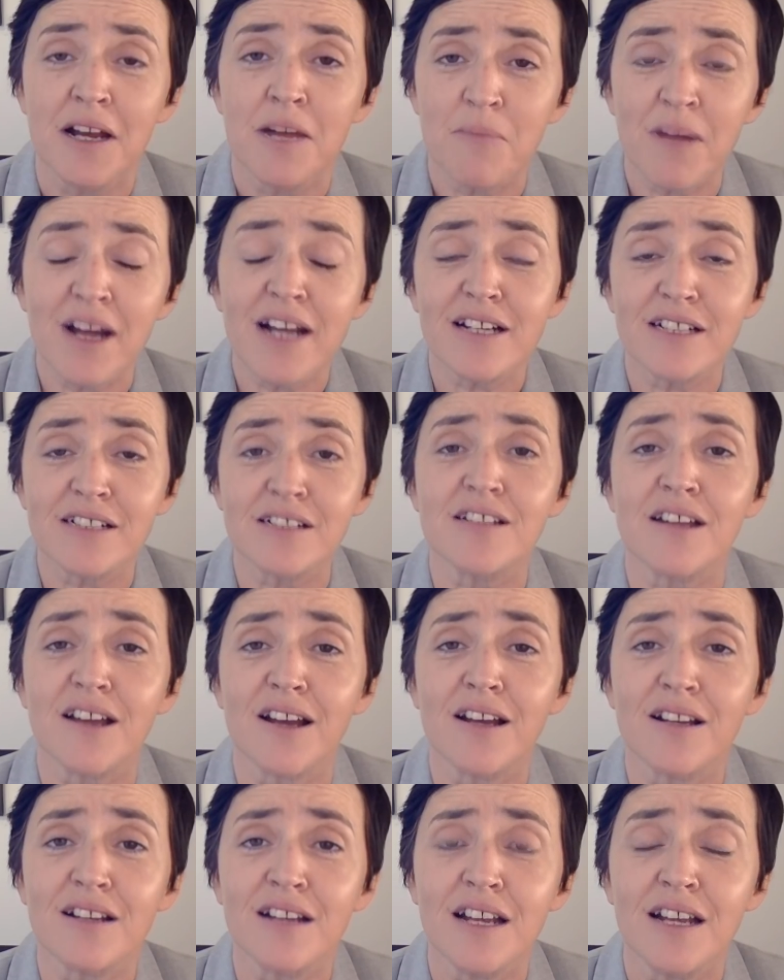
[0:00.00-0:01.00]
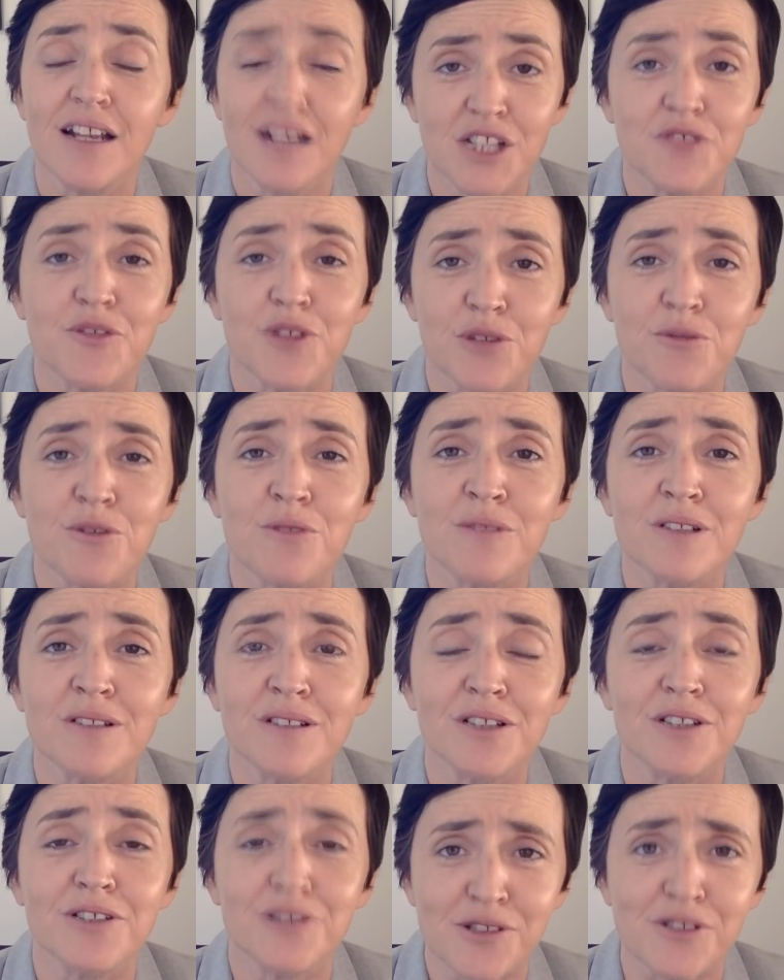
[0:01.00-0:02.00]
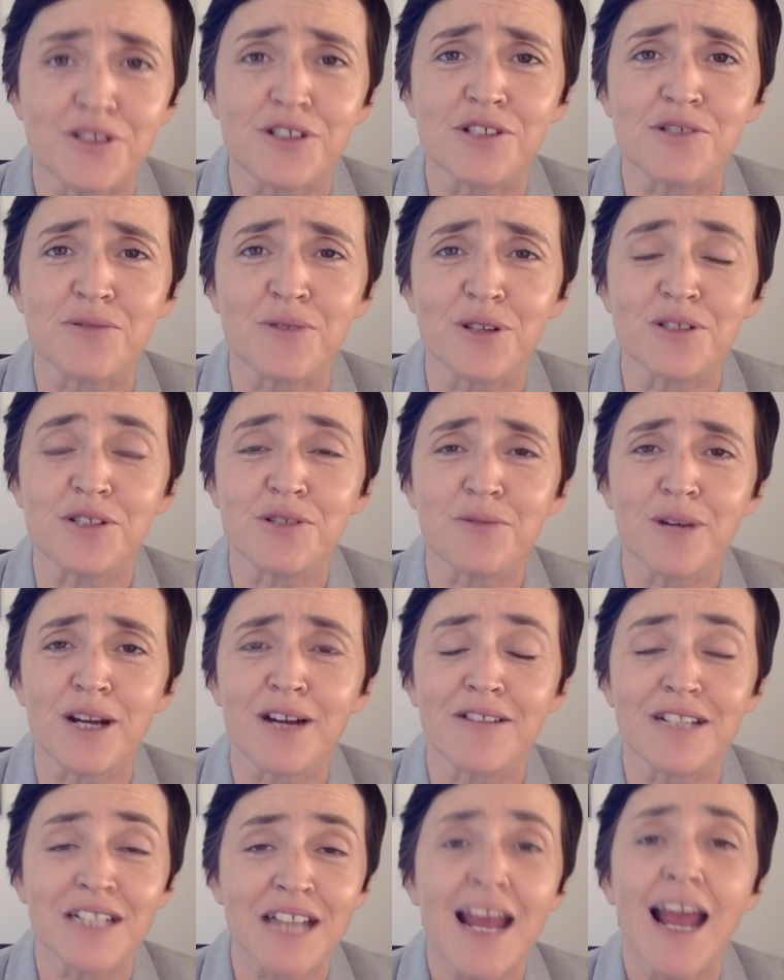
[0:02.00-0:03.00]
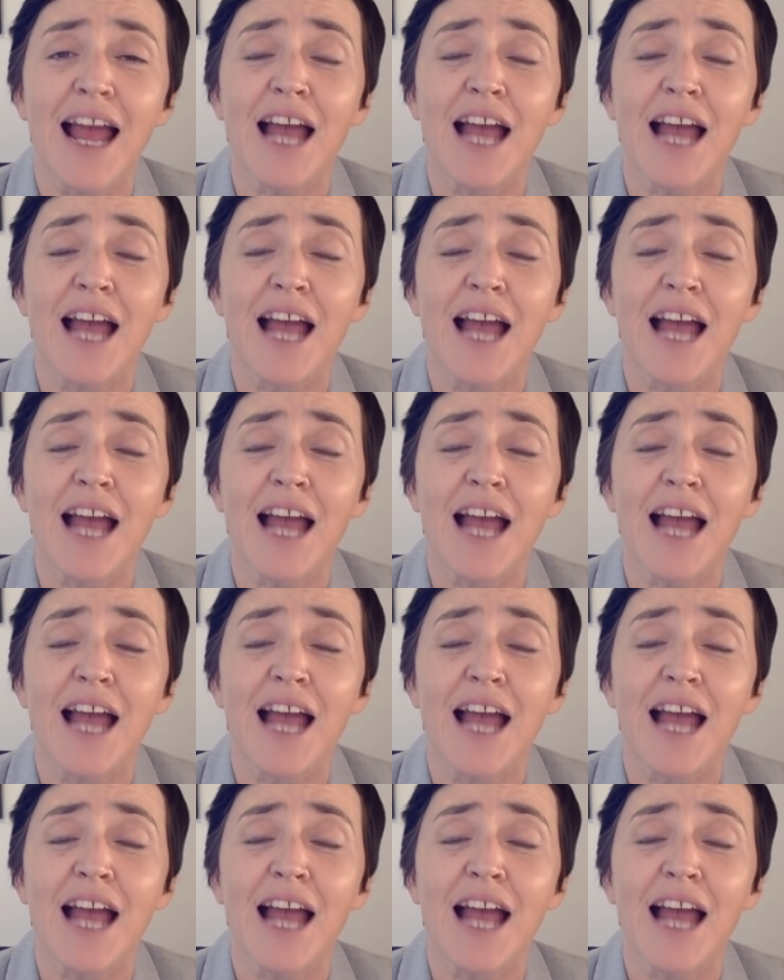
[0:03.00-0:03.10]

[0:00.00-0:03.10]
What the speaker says: My concern is for the woman who doesn't want to wear it.